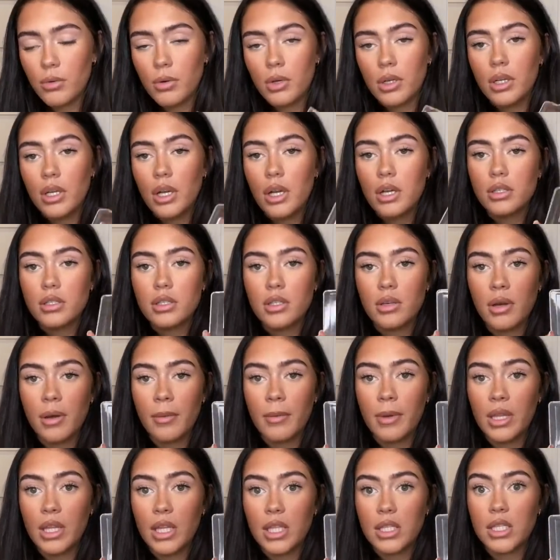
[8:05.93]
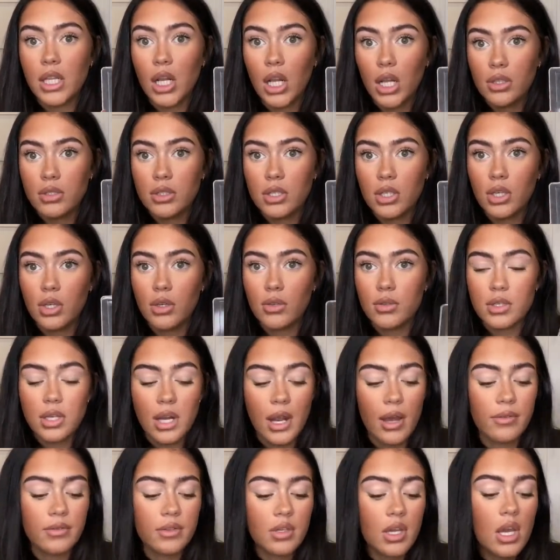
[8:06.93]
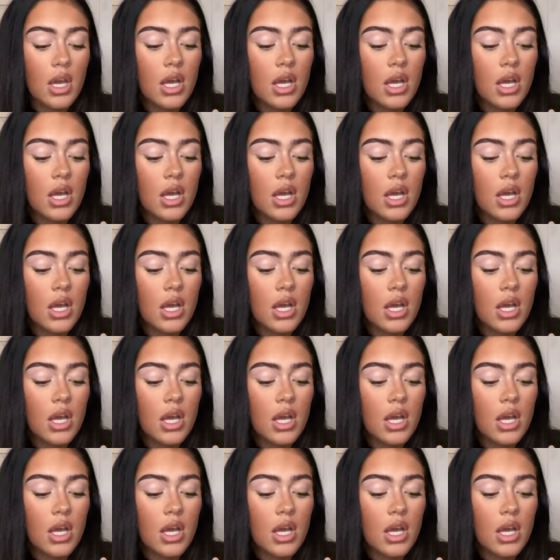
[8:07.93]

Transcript: one yet. See what I mean? There's loads of use left.